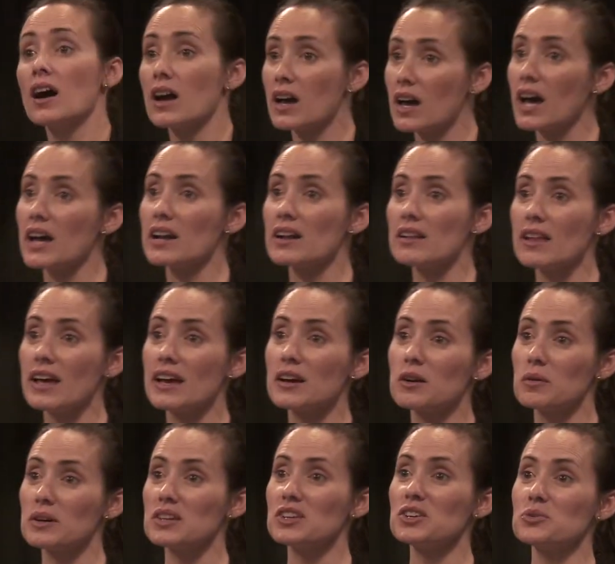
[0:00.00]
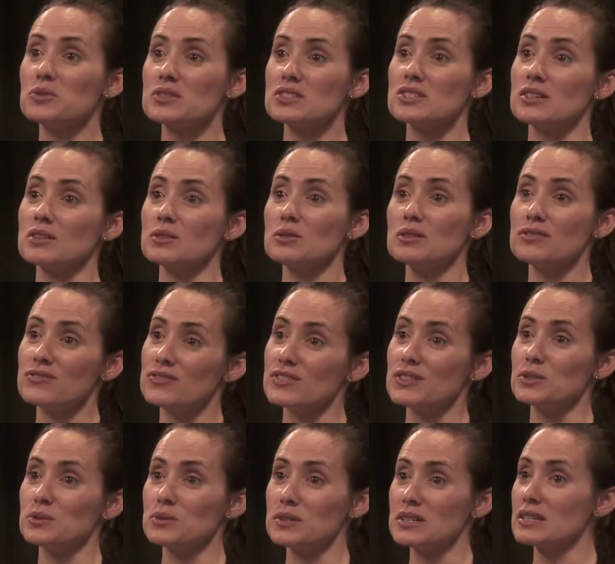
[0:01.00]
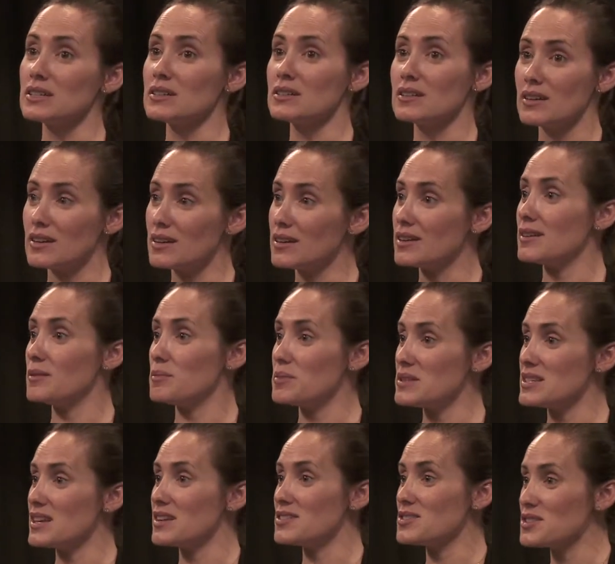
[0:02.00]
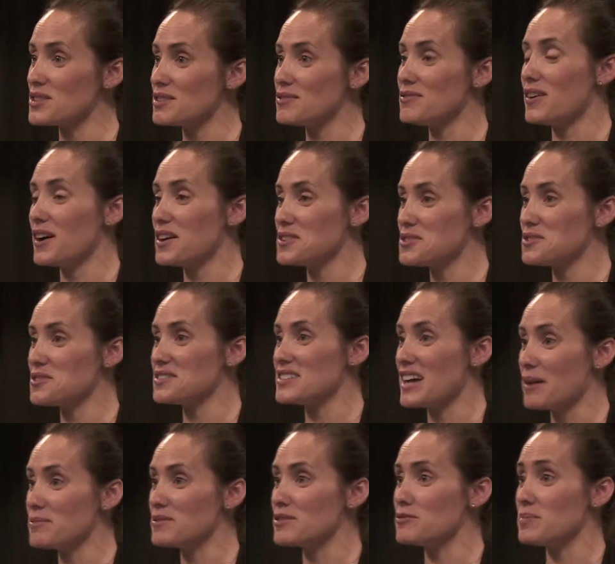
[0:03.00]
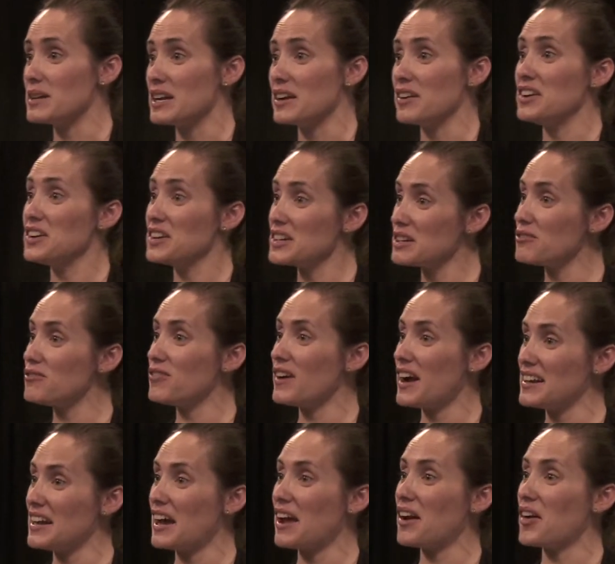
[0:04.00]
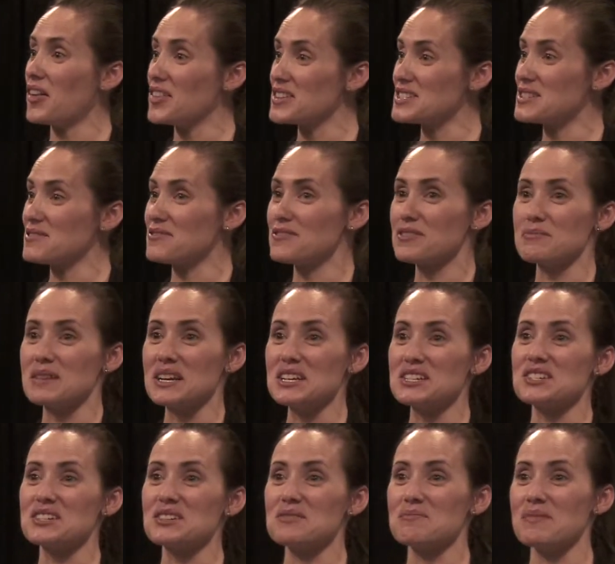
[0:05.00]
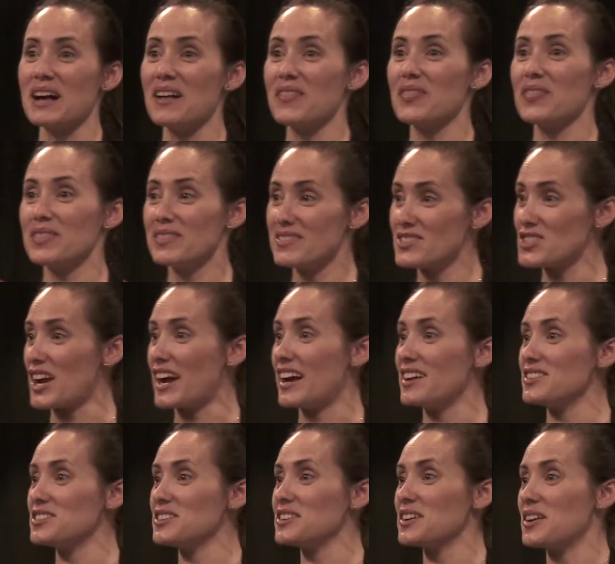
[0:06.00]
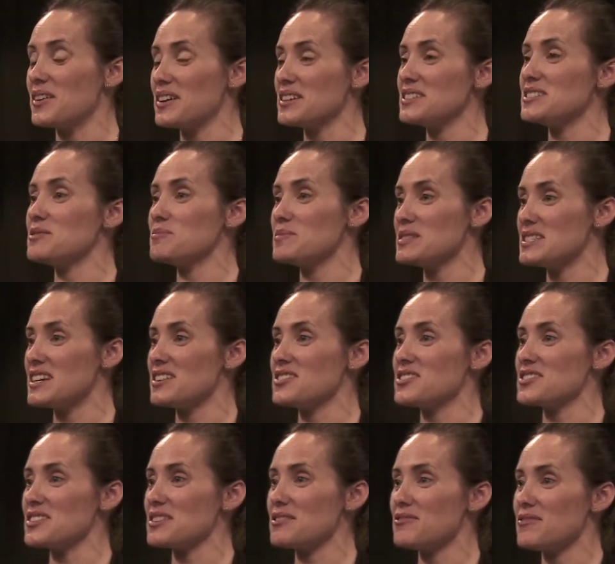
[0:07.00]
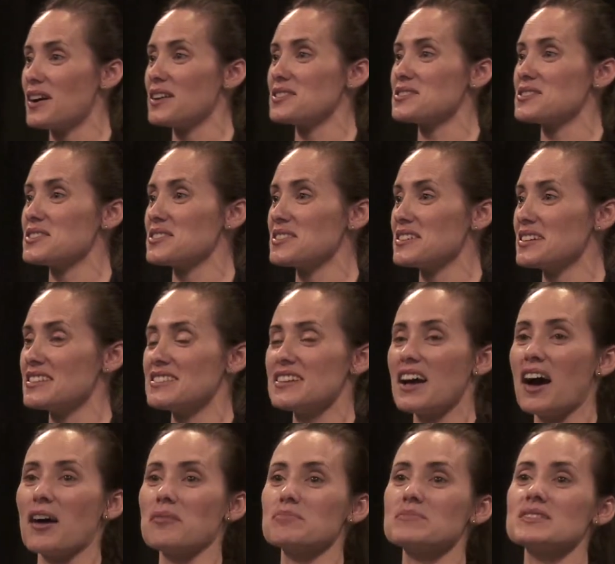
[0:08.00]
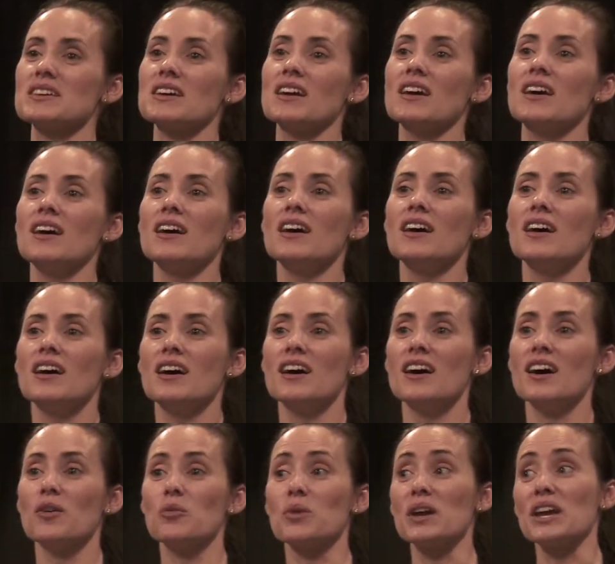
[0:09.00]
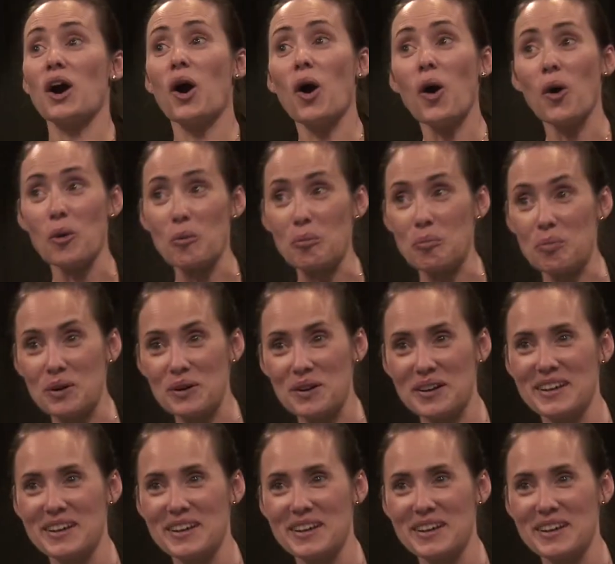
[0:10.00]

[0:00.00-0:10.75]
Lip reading: Kind of like what you would do if you were a potential foster adoptive parent. You're going to find out all this information about the child you're going to potentially foster and adopt. We hope.